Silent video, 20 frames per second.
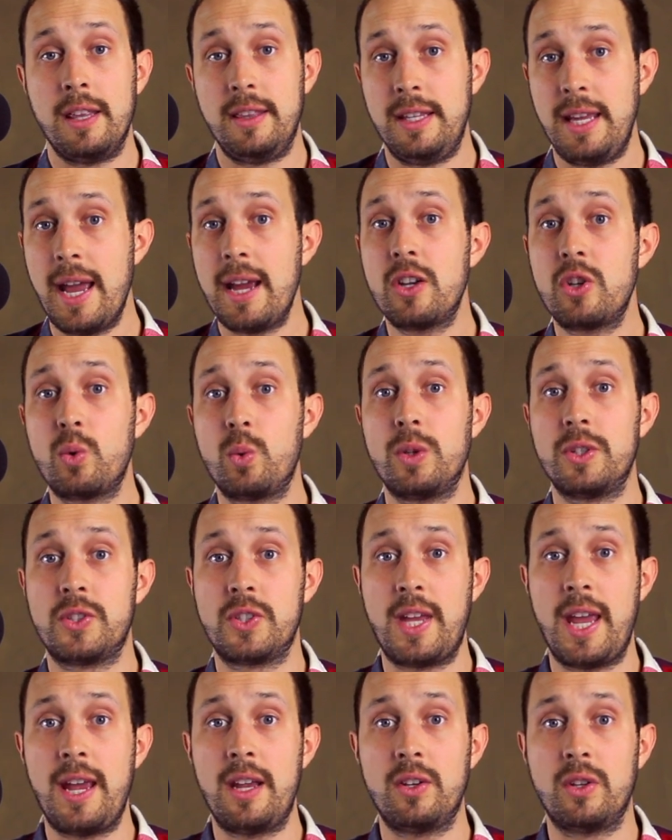The actual
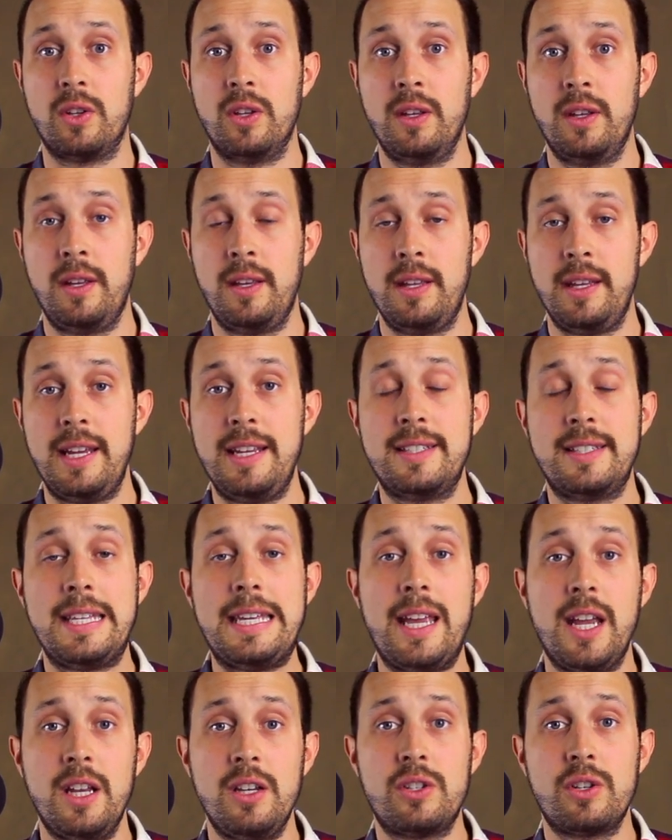scandal is
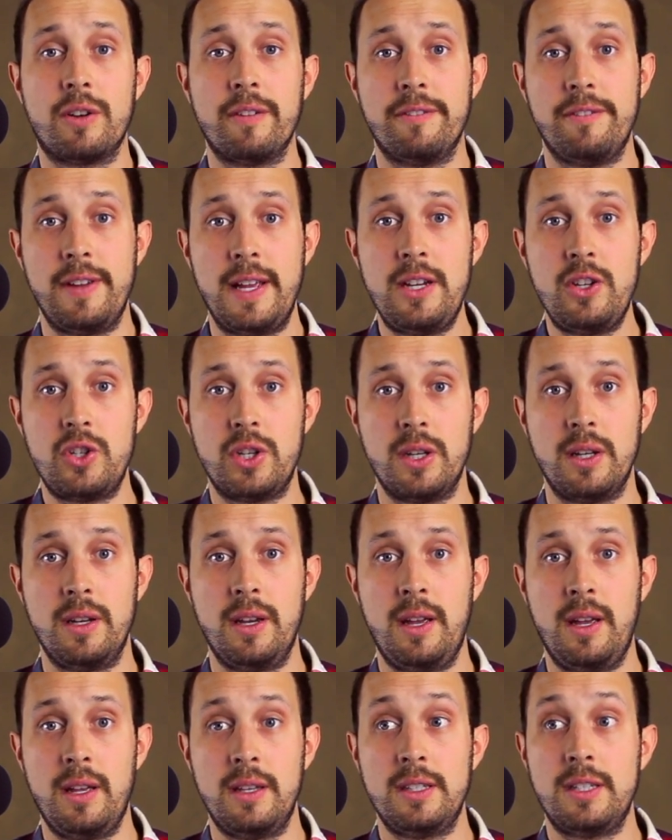the
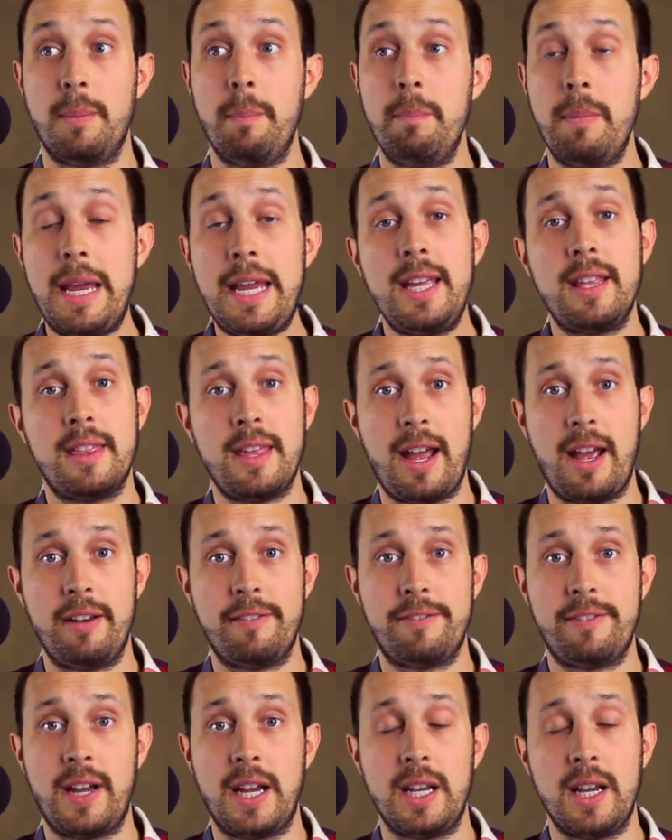intervention to make
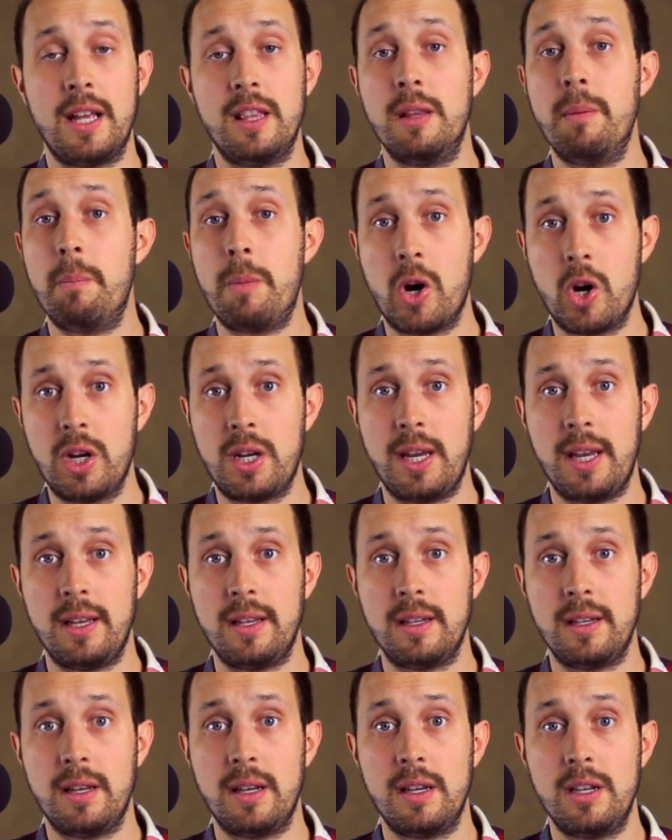that fight and the
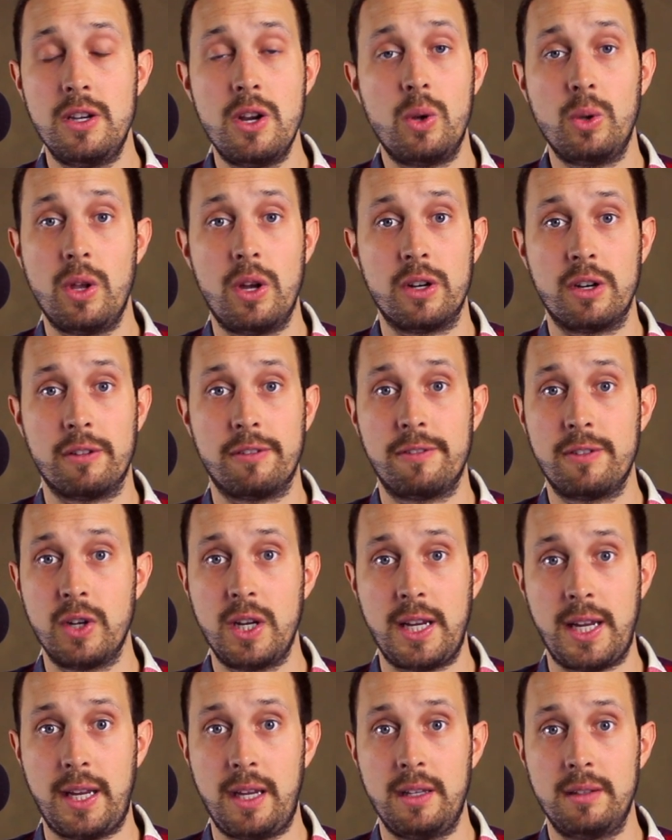market no longer
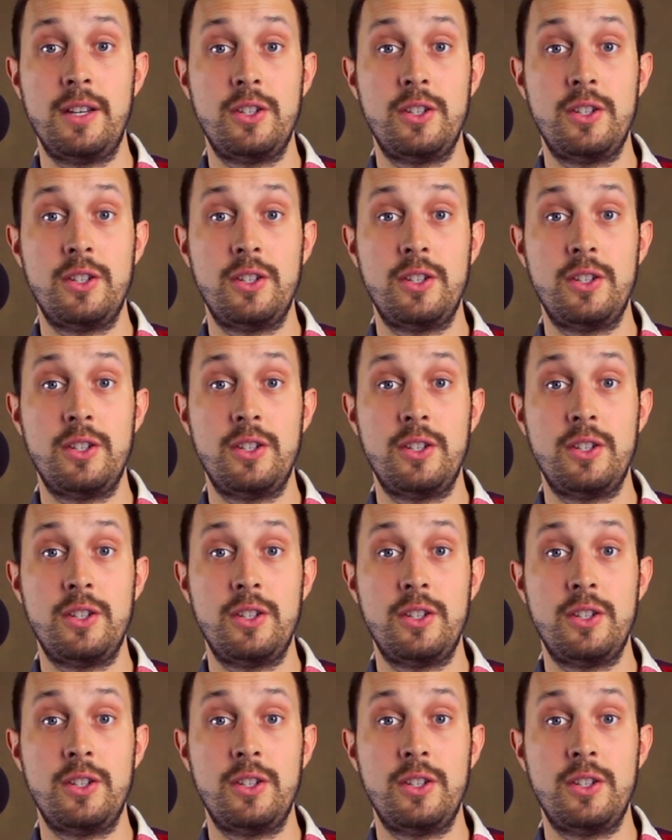free.